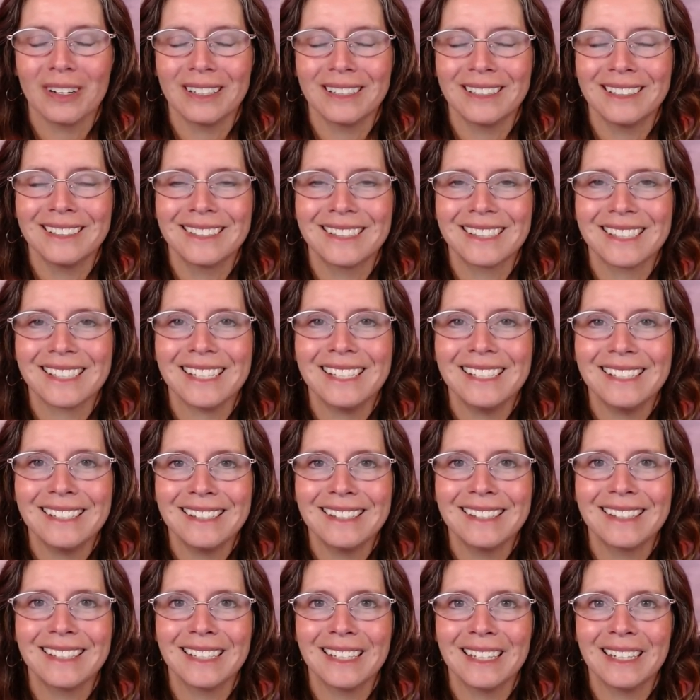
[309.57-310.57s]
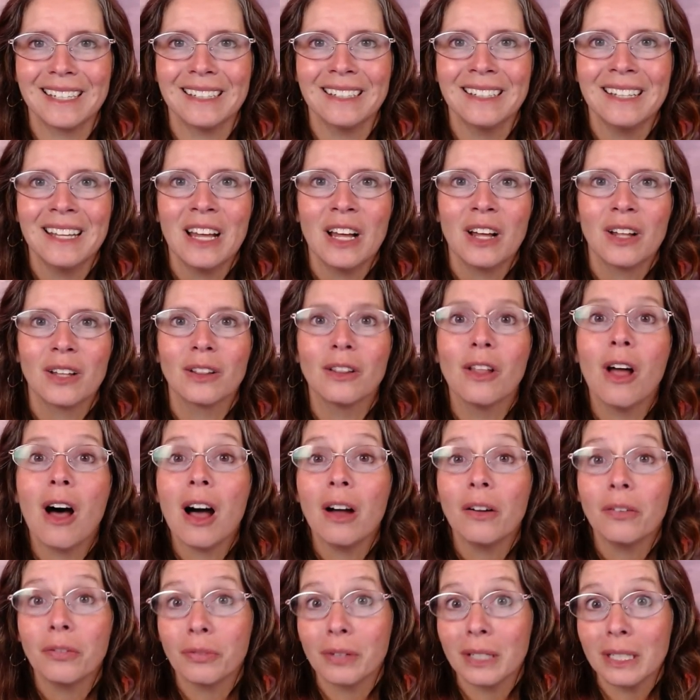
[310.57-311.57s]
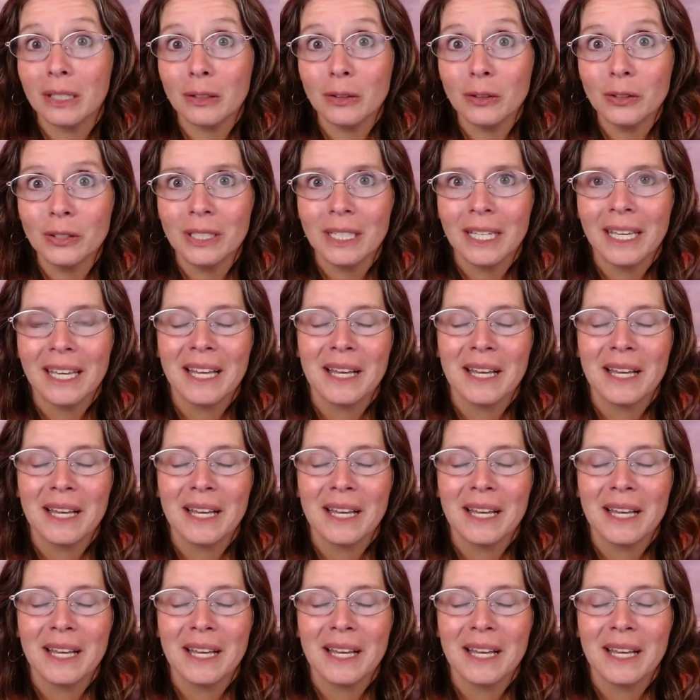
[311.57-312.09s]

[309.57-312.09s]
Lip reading: and it's in the law field.